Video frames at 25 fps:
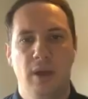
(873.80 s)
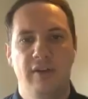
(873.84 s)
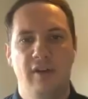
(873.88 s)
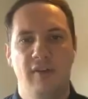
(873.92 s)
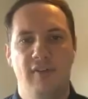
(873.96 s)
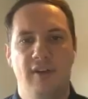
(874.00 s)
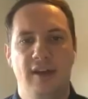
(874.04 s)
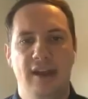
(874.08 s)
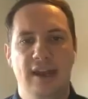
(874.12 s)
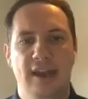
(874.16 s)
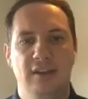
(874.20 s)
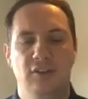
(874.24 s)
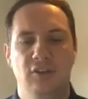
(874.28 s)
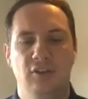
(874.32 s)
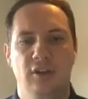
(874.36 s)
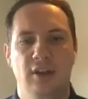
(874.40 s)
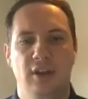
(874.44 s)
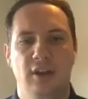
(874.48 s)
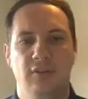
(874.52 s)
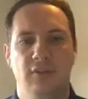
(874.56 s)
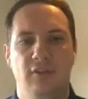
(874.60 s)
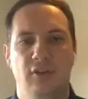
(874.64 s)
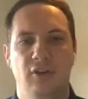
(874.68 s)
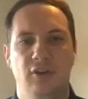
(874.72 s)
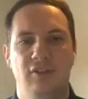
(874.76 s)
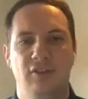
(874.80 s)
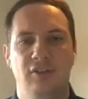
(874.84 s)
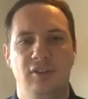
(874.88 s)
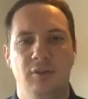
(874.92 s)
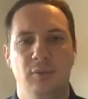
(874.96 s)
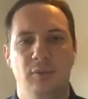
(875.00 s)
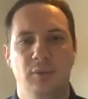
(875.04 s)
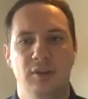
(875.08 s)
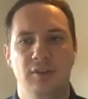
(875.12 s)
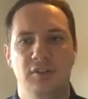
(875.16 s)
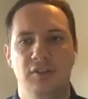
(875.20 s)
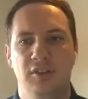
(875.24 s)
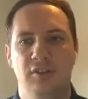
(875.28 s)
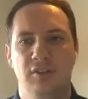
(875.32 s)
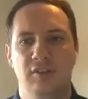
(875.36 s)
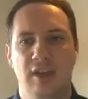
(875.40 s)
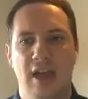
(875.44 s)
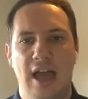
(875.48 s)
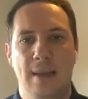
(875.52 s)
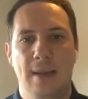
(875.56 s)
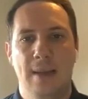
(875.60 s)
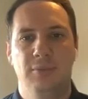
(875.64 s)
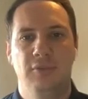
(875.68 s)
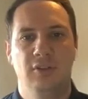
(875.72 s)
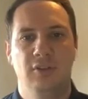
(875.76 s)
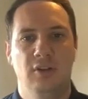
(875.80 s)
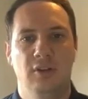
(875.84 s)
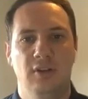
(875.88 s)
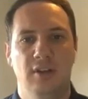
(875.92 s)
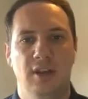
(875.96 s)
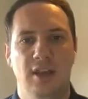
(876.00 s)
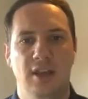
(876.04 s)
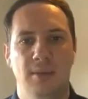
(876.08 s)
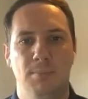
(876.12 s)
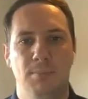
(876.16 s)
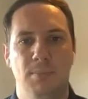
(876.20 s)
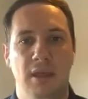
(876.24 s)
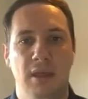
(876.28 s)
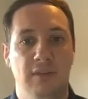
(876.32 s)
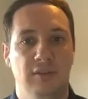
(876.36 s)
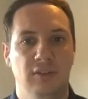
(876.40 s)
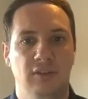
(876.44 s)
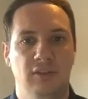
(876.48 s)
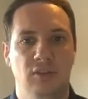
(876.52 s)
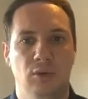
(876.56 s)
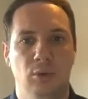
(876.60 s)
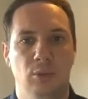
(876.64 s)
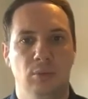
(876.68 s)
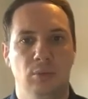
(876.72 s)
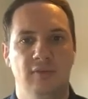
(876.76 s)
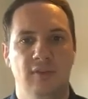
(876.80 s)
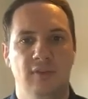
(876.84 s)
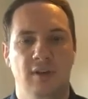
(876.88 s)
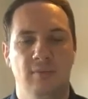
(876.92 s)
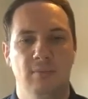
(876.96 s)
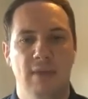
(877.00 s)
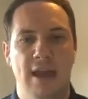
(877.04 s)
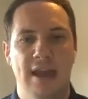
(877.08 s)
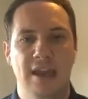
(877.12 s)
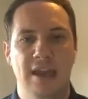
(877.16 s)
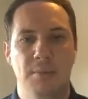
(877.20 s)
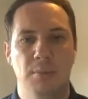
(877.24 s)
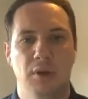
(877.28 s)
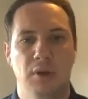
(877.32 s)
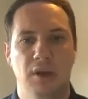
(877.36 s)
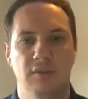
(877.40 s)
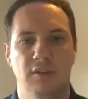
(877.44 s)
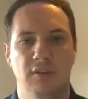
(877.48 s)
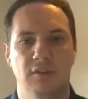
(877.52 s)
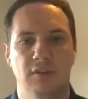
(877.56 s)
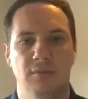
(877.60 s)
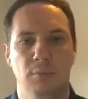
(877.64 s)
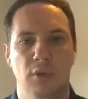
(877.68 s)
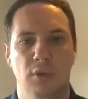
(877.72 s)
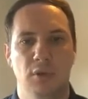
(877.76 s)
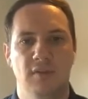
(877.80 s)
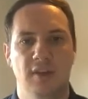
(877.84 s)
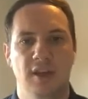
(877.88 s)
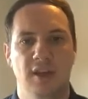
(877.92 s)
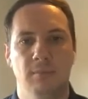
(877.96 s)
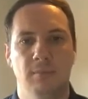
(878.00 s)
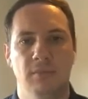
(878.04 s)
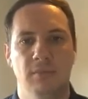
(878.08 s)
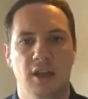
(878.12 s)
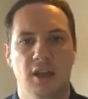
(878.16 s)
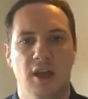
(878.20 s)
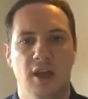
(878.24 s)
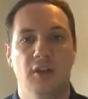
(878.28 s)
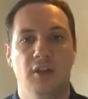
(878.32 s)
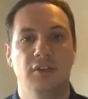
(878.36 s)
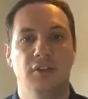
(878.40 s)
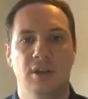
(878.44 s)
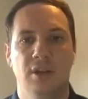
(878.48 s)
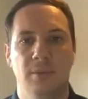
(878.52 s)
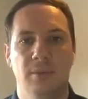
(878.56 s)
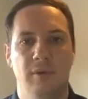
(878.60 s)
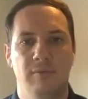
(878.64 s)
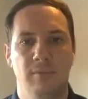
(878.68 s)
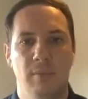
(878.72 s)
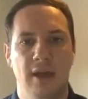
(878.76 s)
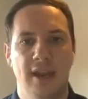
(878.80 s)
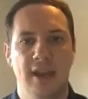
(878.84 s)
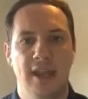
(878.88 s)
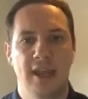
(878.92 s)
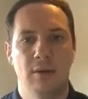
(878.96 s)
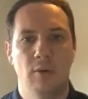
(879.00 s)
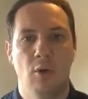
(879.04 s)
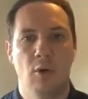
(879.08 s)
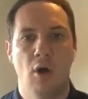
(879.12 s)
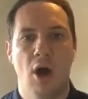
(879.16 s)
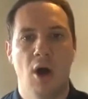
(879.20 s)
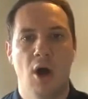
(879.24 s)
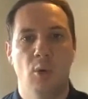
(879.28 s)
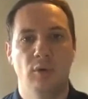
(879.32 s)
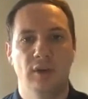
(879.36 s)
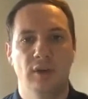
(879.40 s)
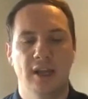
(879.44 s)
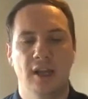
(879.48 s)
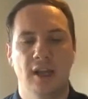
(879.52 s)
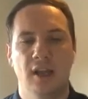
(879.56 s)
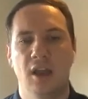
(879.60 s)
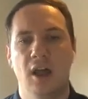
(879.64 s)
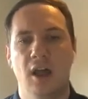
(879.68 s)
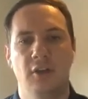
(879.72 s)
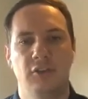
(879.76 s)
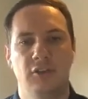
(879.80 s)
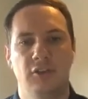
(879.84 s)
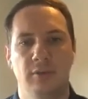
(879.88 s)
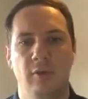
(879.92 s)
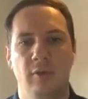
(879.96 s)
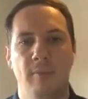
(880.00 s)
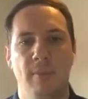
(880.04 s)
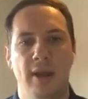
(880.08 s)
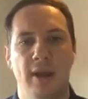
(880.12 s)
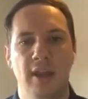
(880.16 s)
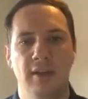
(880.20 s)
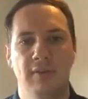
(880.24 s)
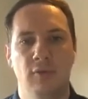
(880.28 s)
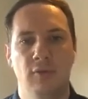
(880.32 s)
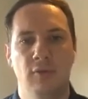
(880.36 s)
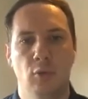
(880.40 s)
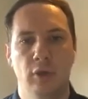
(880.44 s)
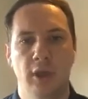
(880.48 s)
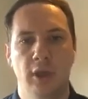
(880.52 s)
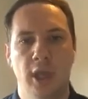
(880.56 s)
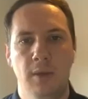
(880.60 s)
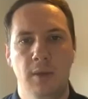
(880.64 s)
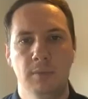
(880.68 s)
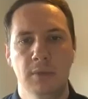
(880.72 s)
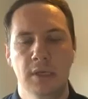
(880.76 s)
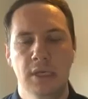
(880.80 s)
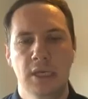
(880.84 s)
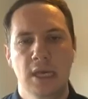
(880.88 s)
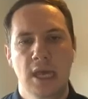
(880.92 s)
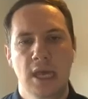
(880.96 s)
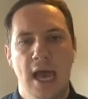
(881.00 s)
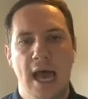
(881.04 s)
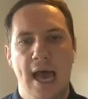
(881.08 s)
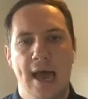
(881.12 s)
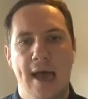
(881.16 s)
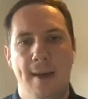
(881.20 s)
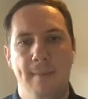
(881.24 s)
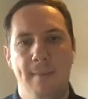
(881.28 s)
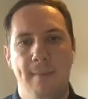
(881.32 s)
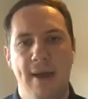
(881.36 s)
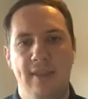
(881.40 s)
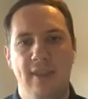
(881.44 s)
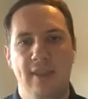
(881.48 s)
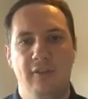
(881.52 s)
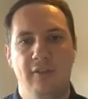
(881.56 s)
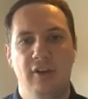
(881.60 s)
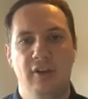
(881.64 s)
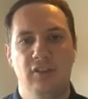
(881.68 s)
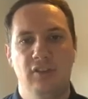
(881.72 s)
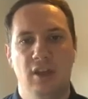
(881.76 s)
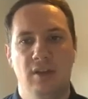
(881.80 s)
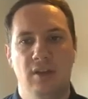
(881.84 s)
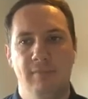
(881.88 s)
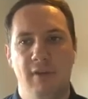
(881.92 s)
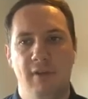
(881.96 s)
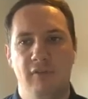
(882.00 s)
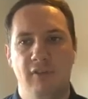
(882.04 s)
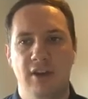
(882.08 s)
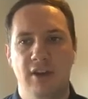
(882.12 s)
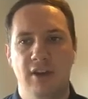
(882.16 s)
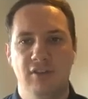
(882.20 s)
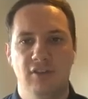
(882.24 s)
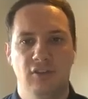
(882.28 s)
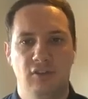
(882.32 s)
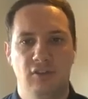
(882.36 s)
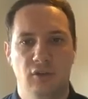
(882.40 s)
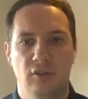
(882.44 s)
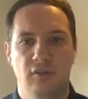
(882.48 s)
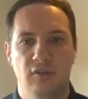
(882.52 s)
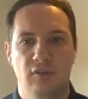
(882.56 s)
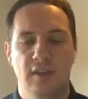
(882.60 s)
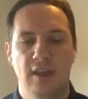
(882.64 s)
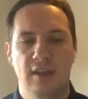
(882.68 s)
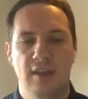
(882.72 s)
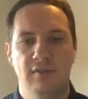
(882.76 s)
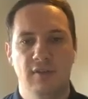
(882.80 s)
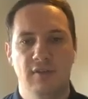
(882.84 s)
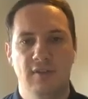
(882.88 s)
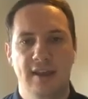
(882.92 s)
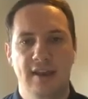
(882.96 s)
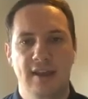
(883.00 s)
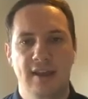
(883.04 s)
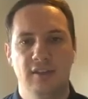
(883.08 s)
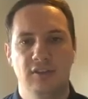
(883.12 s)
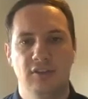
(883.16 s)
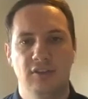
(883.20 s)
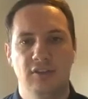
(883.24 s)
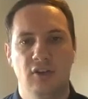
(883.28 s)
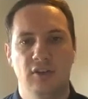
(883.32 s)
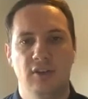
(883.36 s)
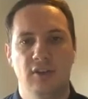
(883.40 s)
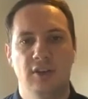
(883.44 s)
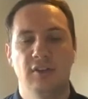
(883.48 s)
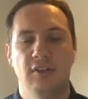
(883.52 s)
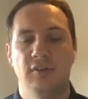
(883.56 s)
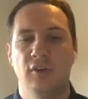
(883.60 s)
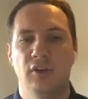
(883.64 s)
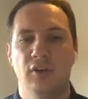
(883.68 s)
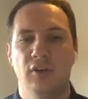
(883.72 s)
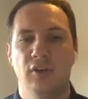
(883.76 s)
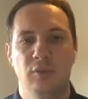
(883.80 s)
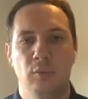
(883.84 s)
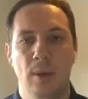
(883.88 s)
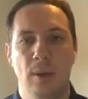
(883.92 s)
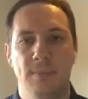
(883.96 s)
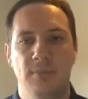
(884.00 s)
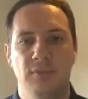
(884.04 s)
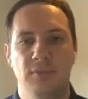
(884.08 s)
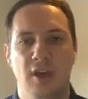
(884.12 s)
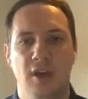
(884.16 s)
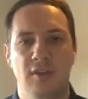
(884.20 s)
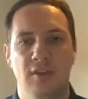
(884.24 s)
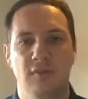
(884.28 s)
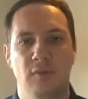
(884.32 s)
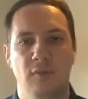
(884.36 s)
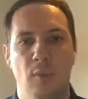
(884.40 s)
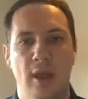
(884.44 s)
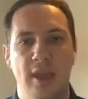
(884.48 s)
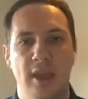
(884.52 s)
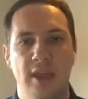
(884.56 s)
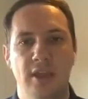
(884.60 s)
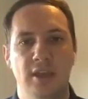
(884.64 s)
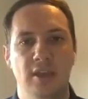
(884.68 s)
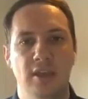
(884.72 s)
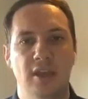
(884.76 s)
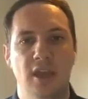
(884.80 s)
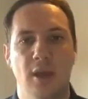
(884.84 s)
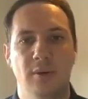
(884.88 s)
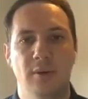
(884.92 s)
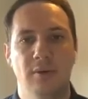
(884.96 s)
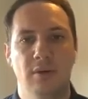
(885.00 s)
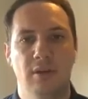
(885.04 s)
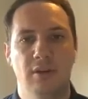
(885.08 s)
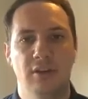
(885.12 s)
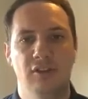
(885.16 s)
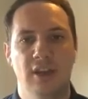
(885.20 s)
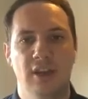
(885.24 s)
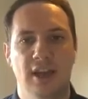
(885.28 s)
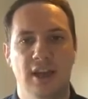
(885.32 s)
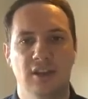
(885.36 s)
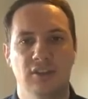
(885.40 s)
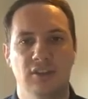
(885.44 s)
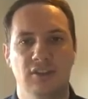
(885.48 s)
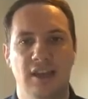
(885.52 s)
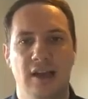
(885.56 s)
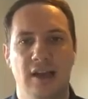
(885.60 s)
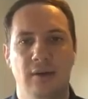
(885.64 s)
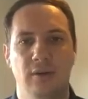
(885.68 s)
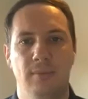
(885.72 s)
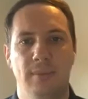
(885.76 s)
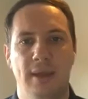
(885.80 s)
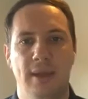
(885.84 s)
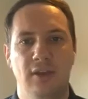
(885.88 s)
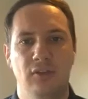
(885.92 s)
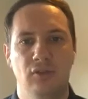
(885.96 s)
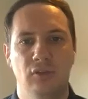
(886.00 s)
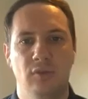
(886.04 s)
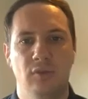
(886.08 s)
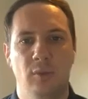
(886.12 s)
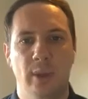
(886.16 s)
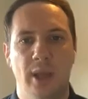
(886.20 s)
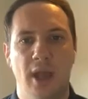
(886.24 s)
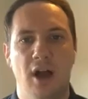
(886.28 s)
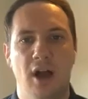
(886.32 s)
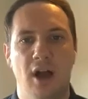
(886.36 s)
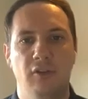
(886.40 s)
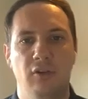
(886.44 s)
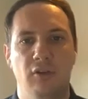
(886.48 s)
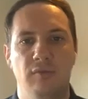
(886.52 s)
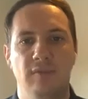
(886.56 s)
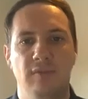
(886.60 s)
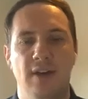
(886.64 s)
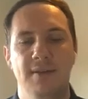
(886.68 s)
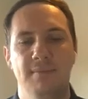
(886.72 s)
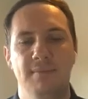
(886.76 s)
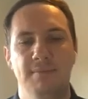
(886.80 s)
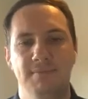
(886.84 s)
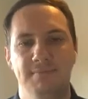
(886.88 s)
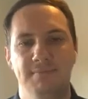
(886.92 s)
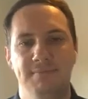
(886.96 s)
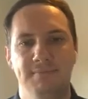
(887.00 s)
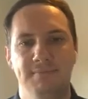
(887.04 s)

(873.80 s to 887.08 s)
by the Financial Conduct Authority, which is absolutely pivotal for anybody that's moving a large sum of money or holding a large sum of money for you. And there is a register on the Financial Conduct Authority website where you can go and check us out and make sure that we are on there.